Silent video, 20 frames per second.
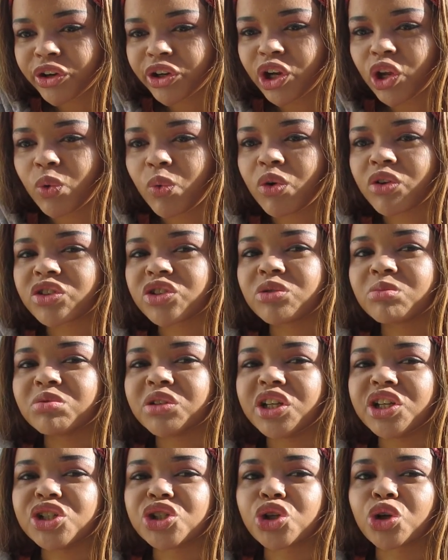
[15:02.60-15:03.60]
and you want to
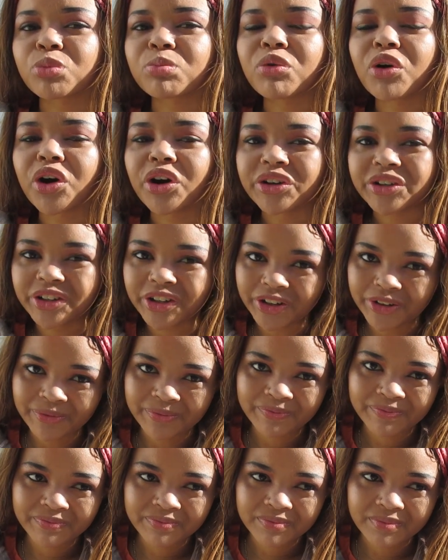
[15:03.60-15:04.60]
please your partner
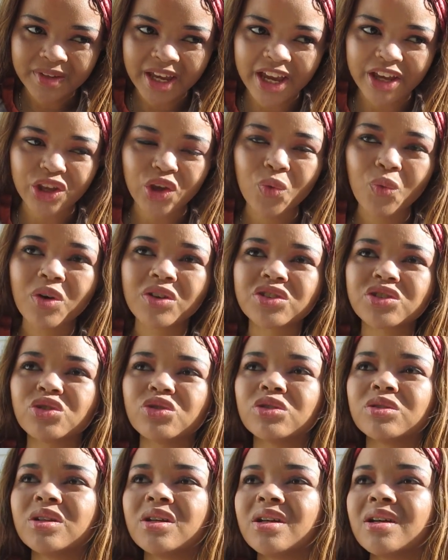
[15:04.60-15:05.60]
and you want
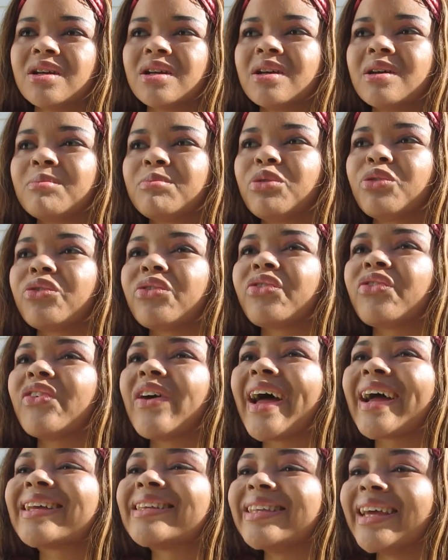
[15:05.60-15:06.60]
to
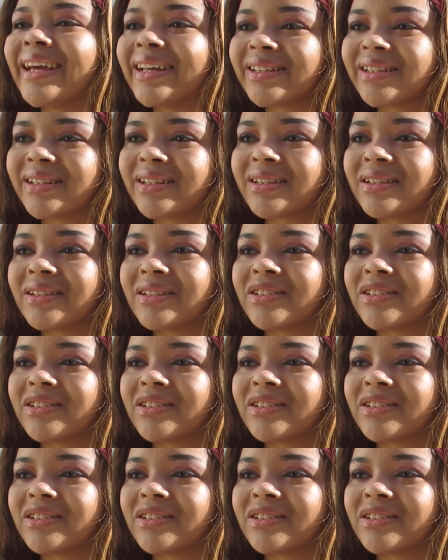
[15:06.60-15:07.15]
perfect it.